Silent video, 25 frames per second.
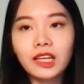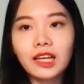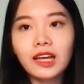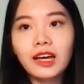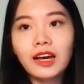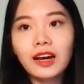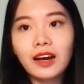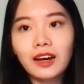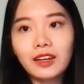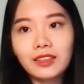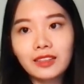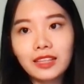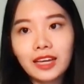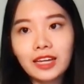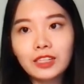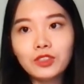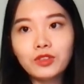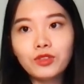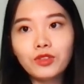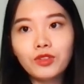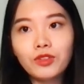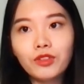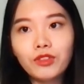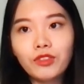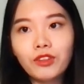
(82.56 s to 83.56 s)
a
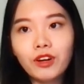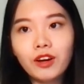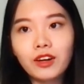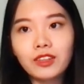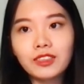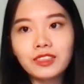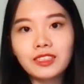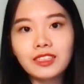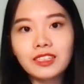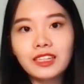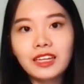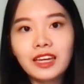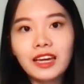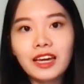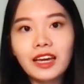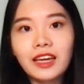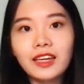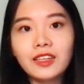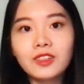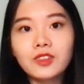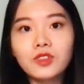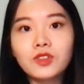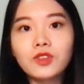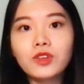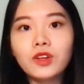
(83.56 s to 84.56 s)
natural thought is
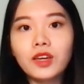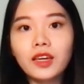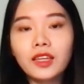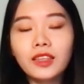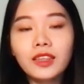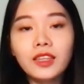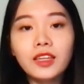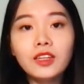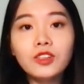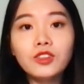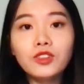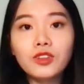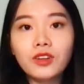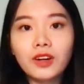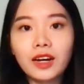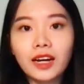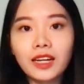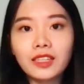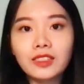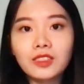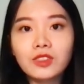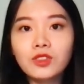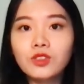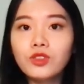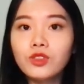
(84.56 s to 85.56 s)
to initialize
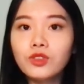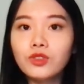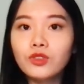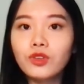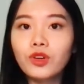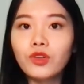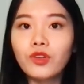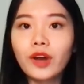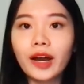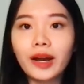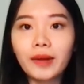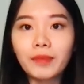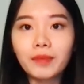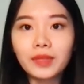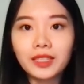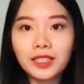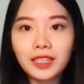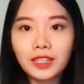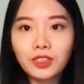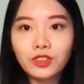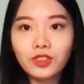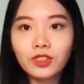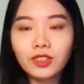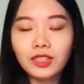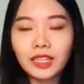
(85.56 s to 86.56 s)
neural
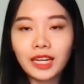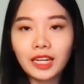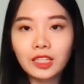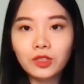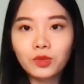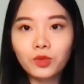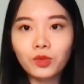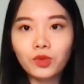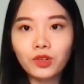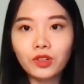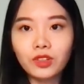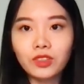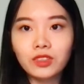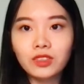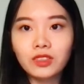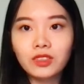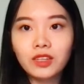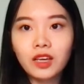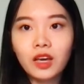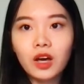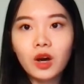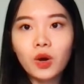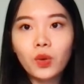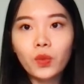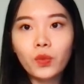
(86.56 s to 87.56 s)
recommendation networks
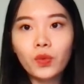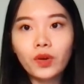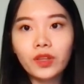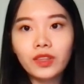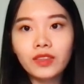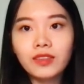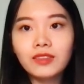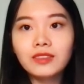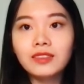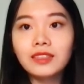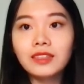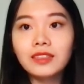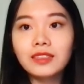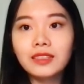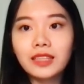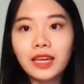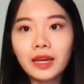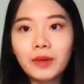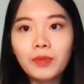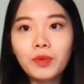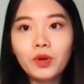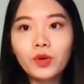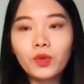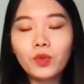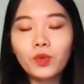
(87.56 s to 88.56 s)
with the
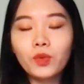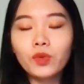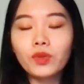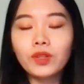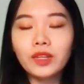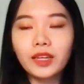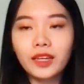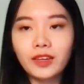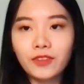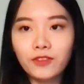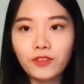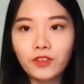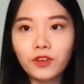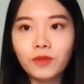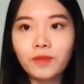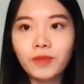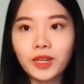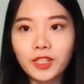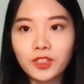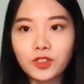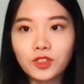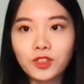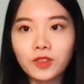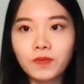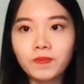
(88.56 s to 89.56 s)
neighborhood
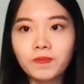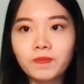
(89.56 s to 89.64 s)
information.